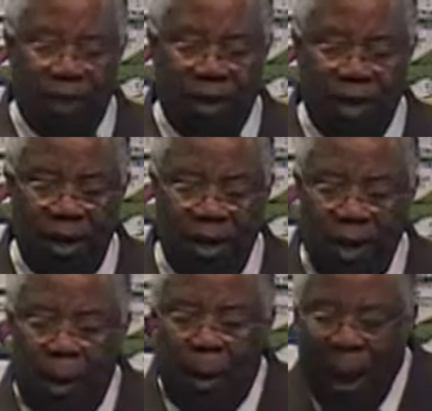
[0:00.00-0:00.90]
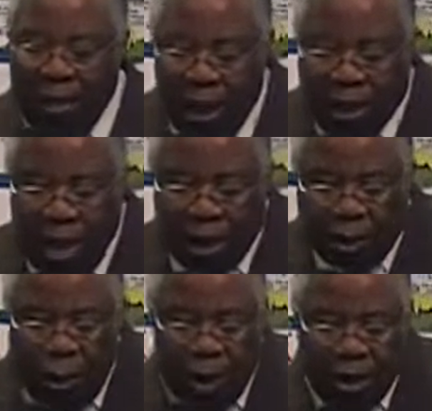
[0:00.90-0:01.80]
Amen. Matthew six
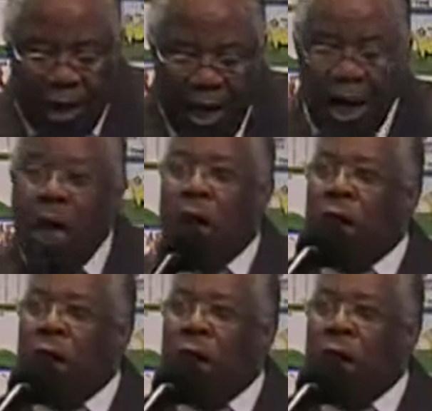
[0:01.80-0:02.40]
twenty says,